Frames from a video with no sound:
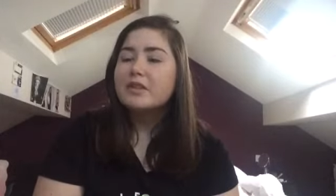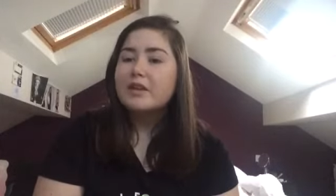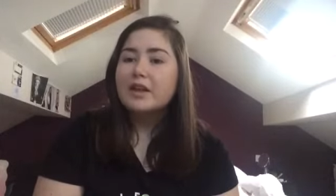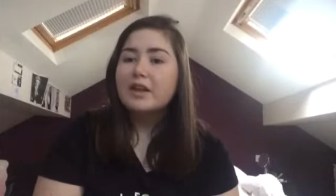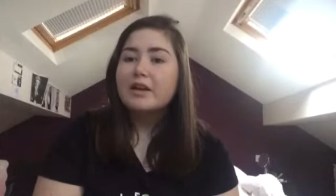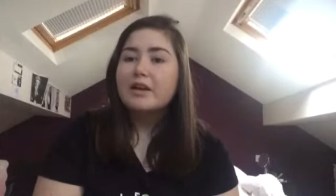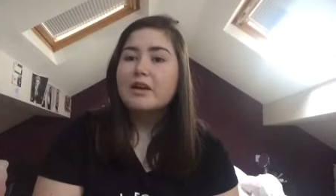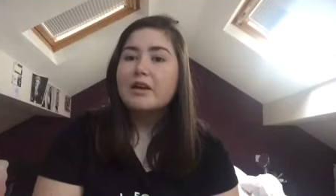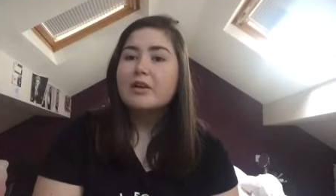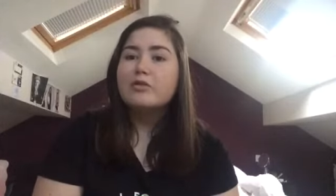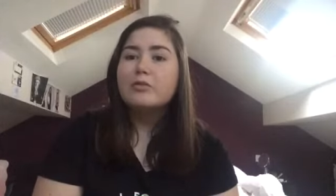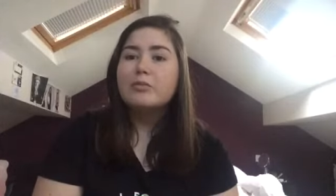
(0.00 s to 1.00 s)
Like,
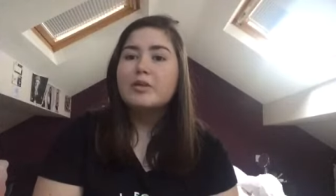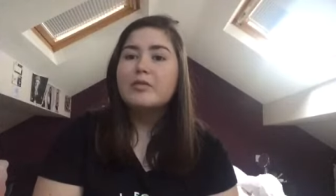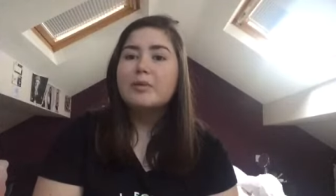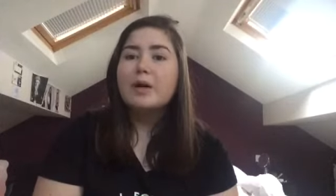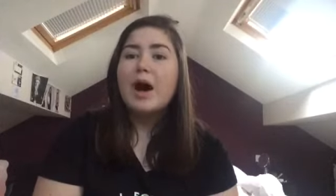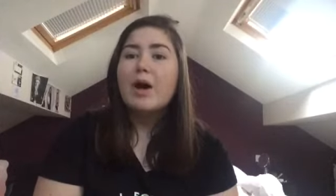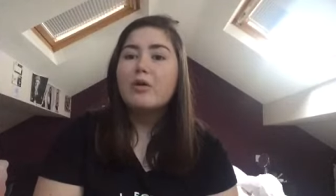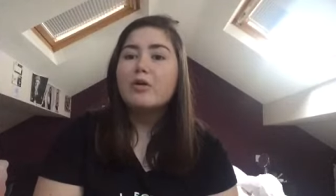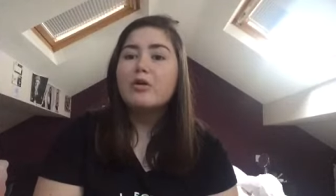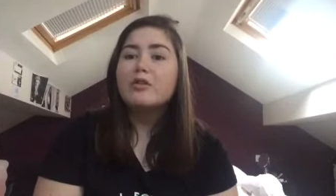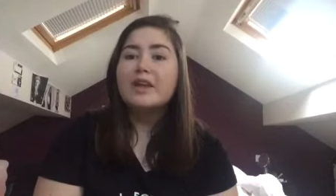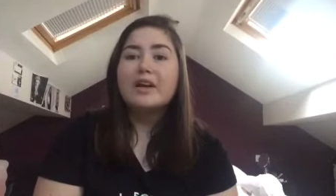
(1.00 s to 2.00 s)
it's unbelievable how
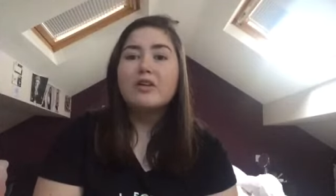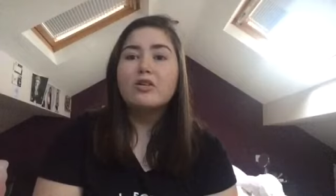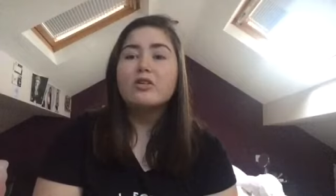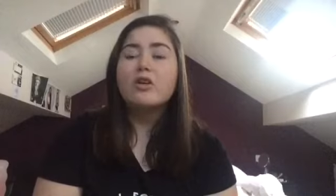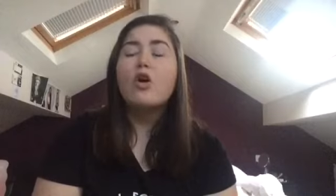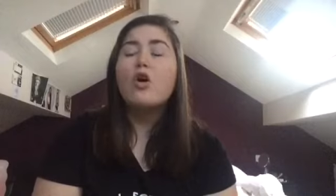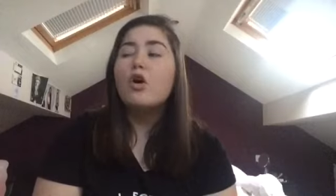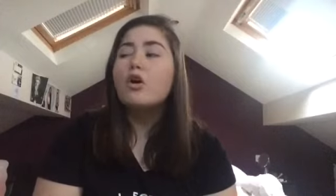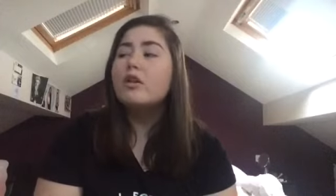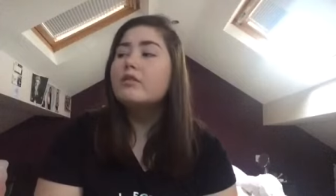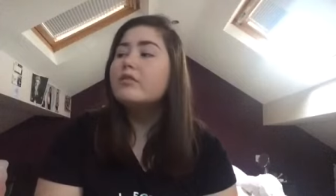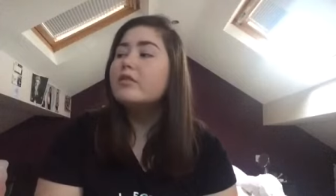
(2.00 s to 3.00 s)
close I got to
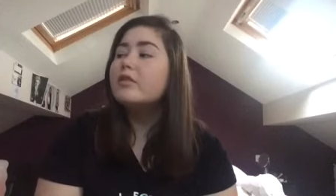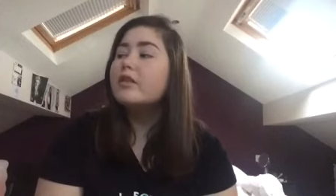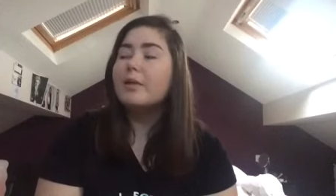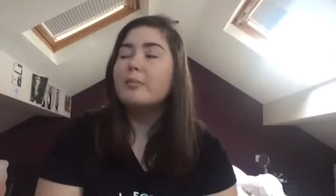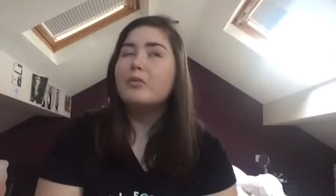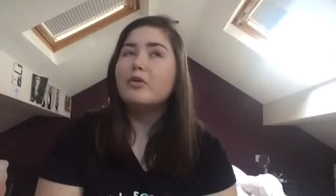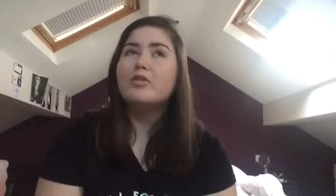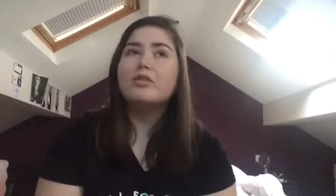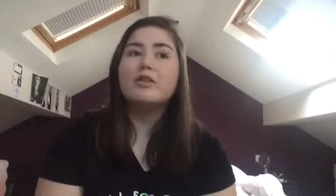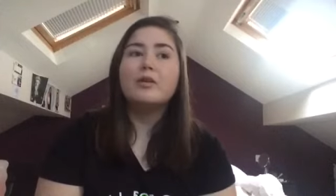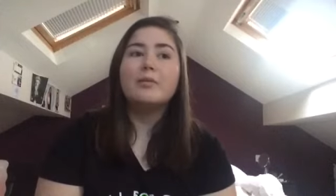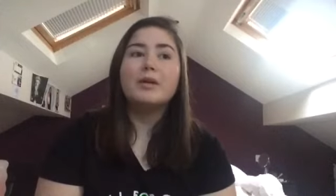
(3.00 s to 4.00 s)
all of, like
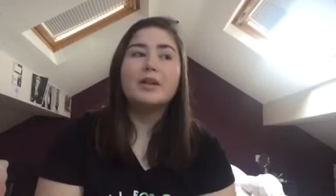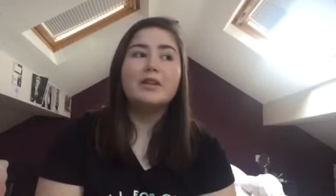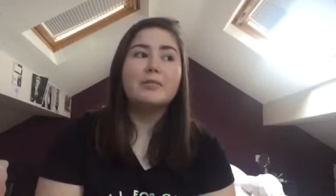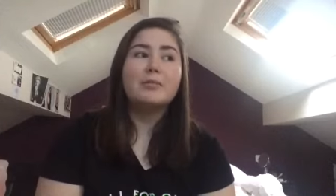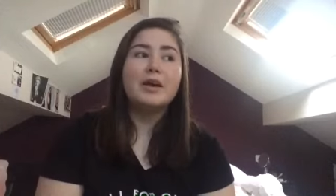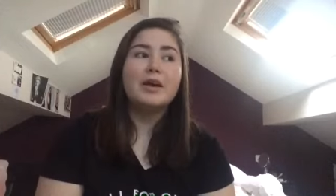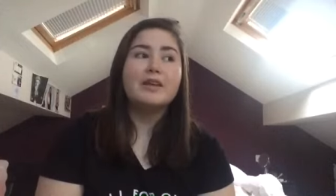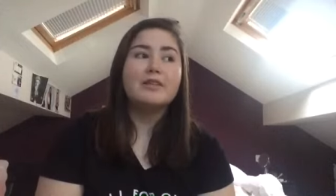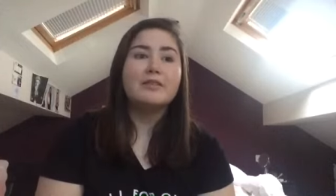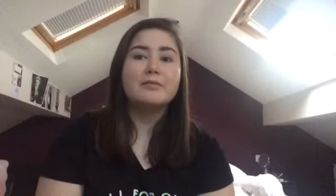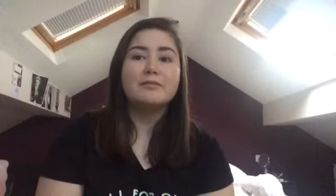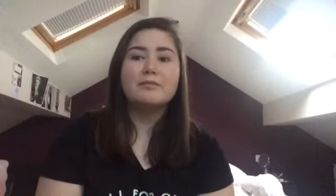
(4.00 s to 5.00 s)
most of them in the
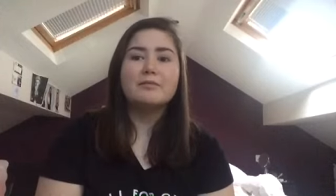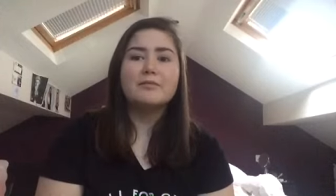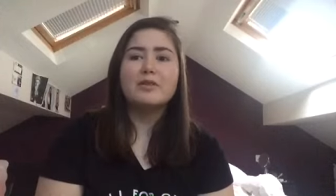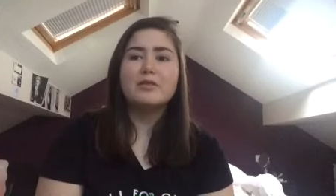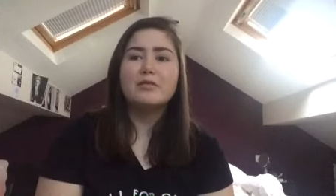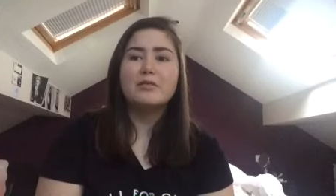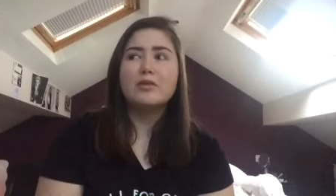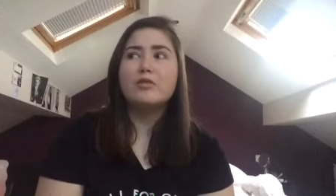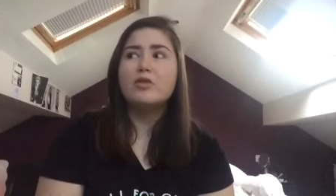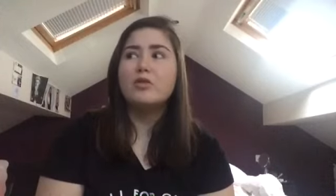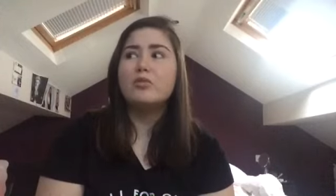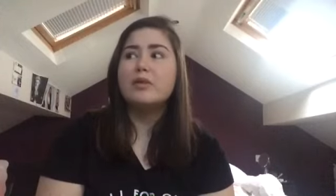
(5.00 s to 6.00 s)
space of a
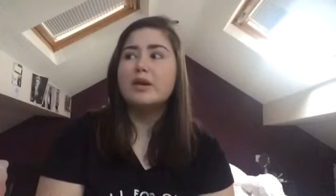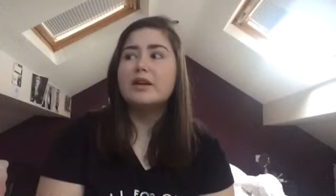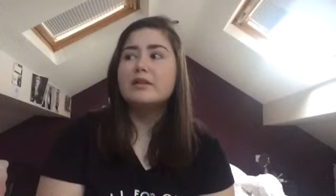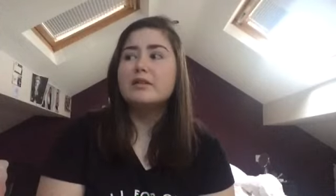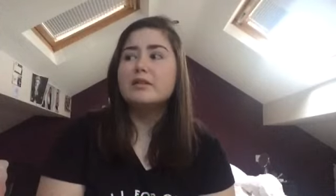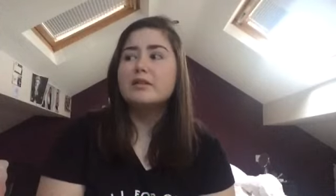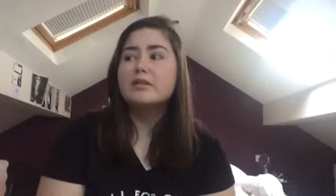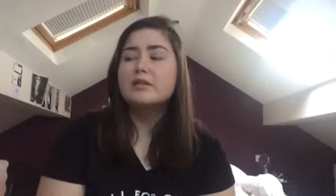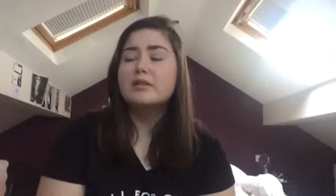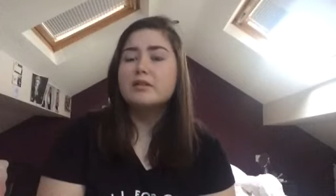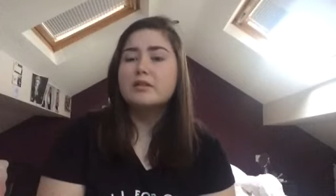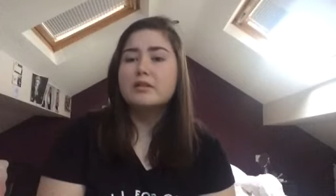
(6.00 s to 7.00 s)
few weeks,
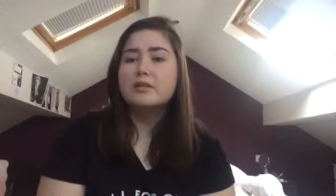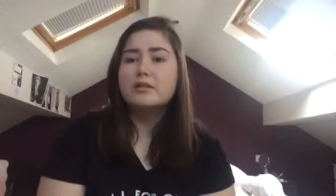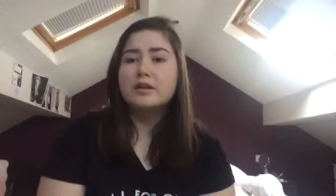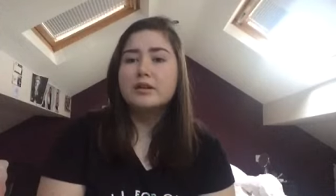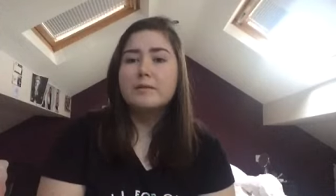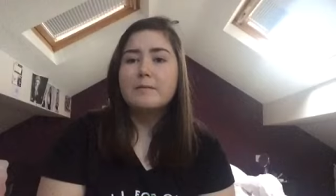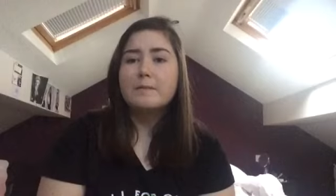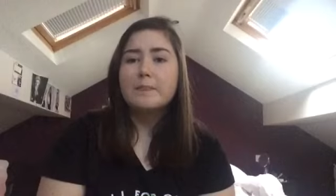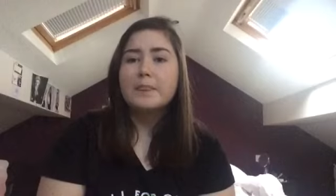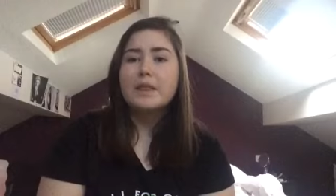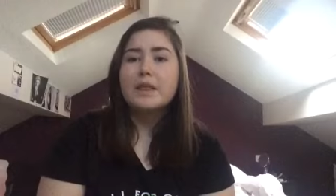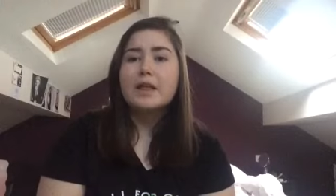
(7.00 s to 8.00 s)
honestly.
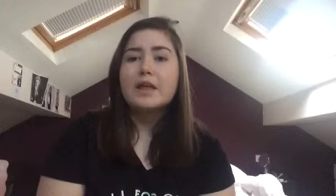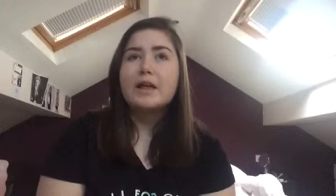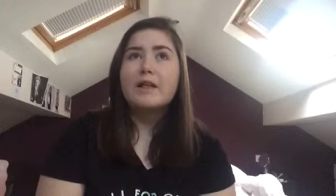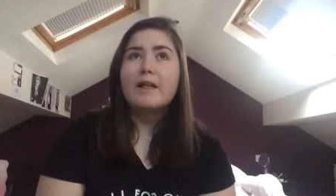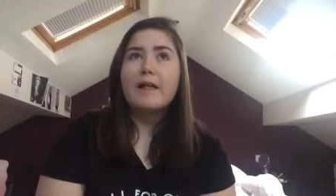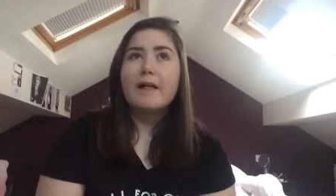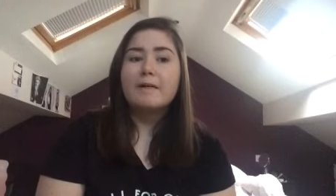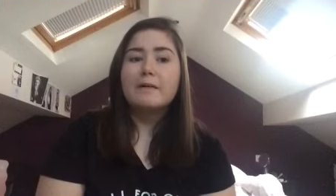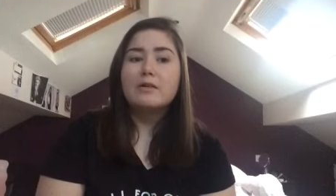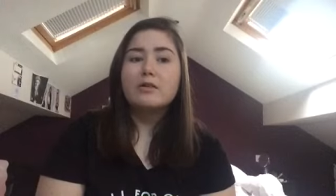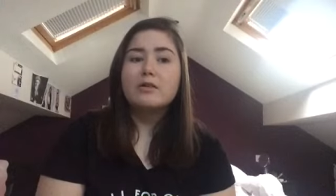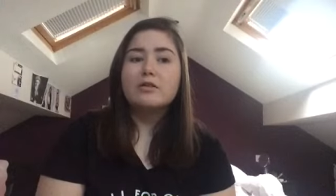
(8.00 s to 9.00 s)
I'm
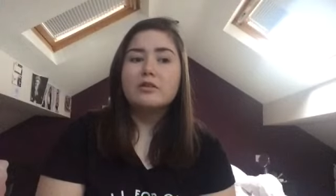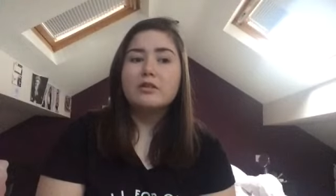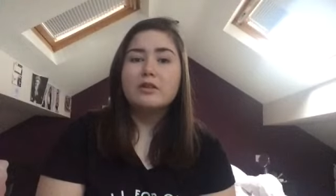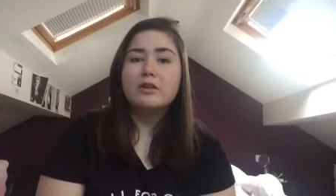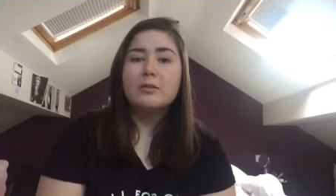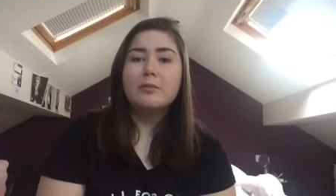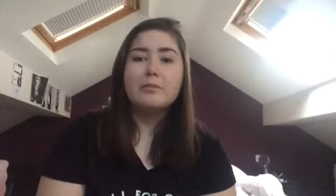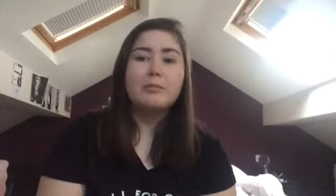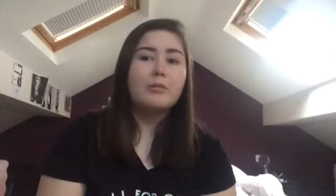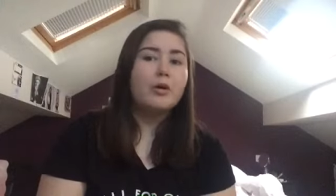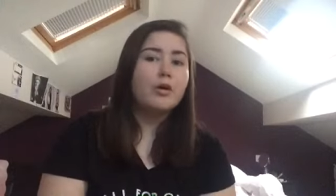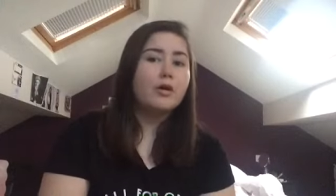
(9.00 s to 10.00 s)
closer to
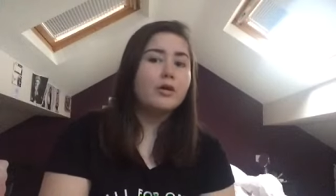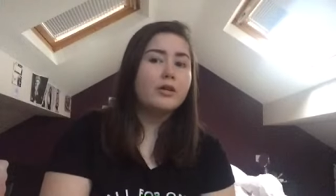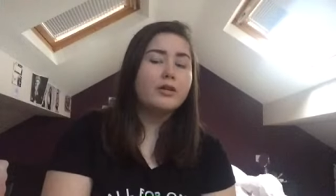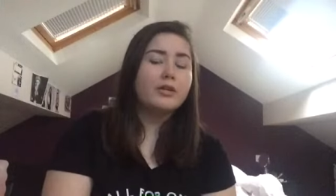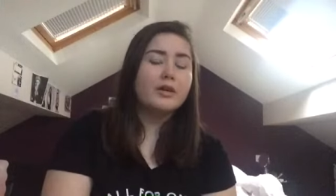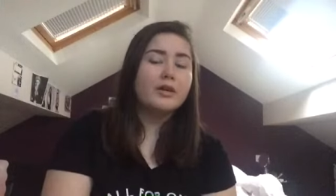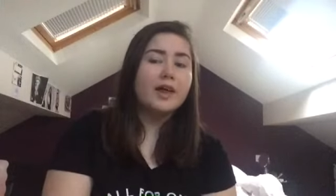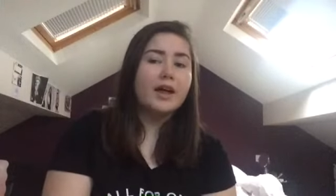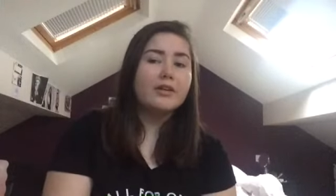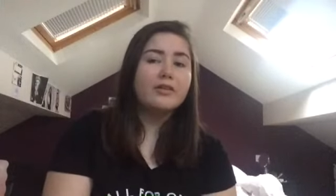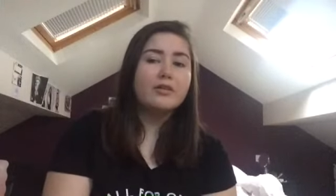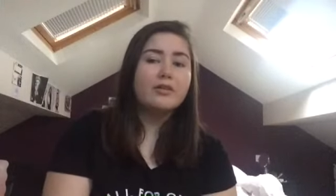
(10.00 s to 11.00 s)
all of the
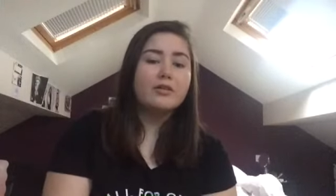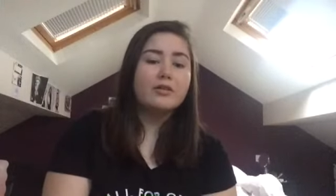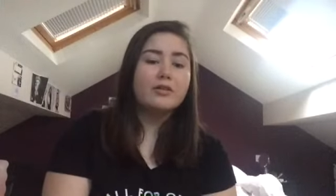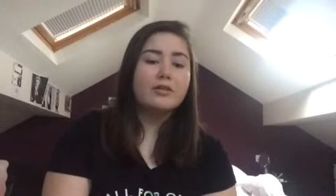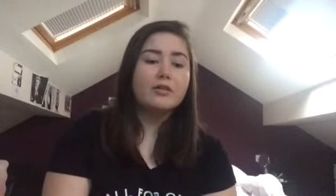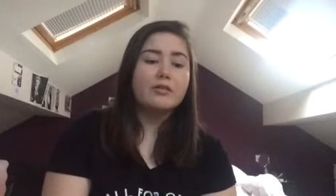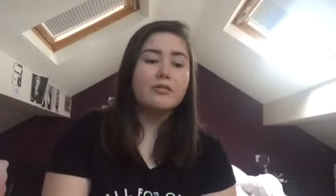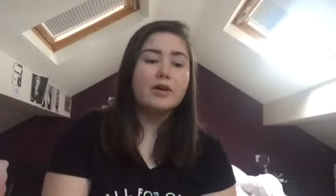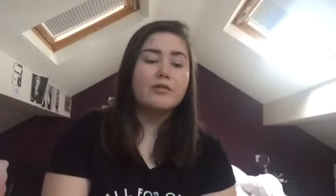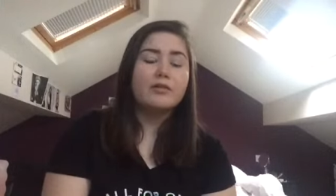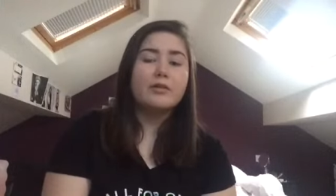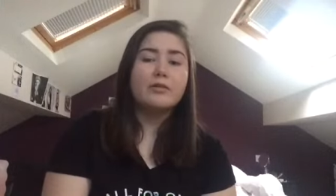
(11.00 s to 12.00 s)
class
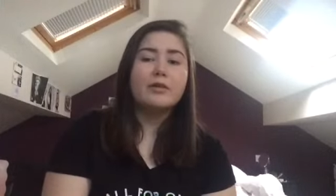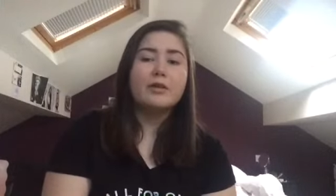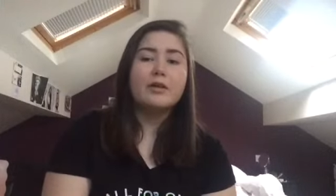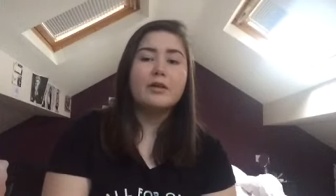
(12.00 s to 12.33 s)
rather than